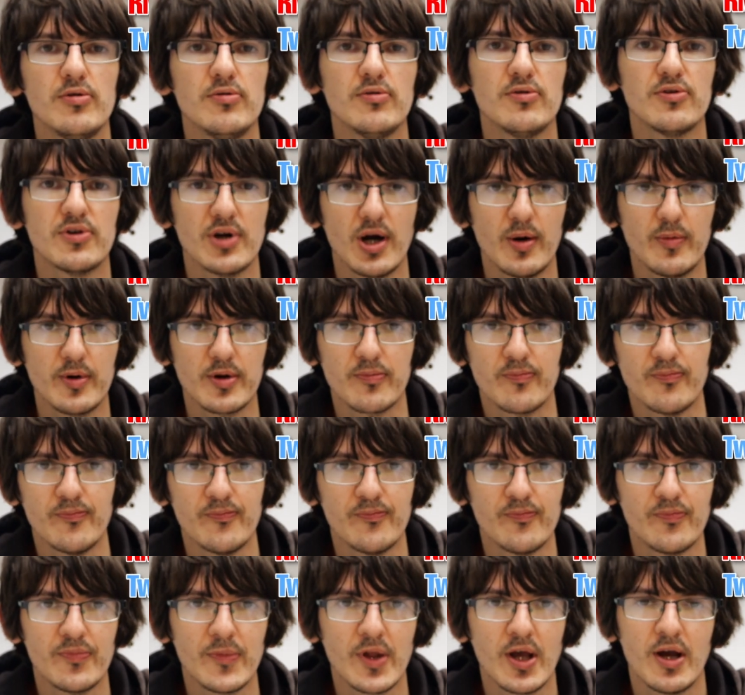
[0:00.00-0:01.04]
Jamming.
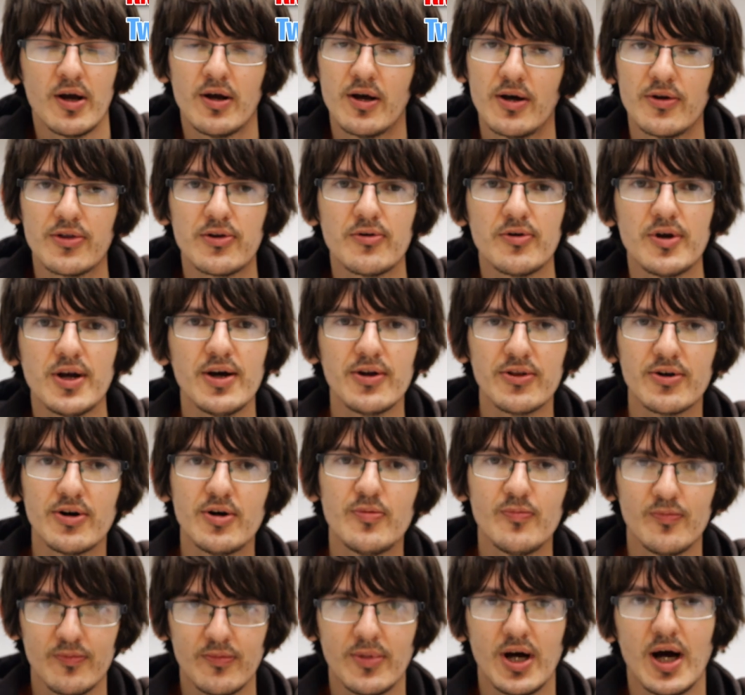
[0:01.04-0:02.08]
Until next
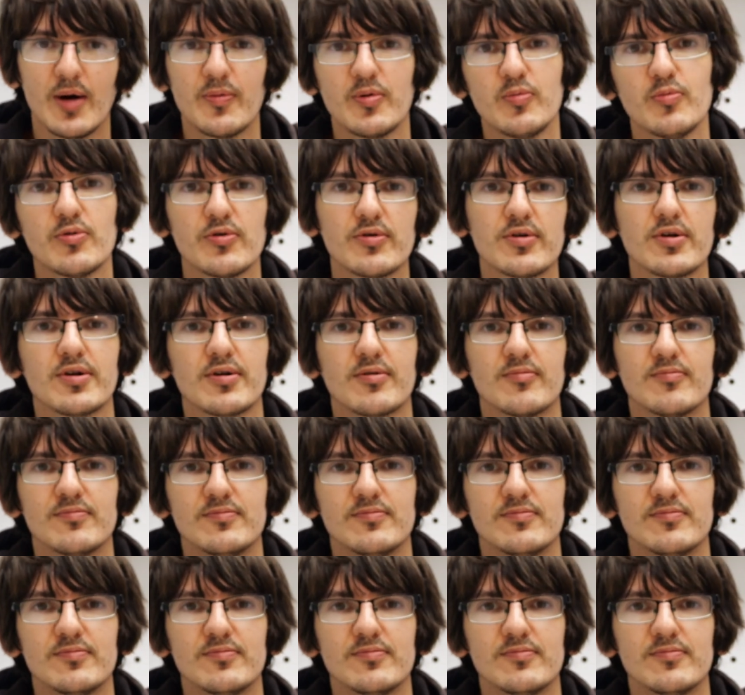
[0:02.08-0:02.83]
time, happy modelling.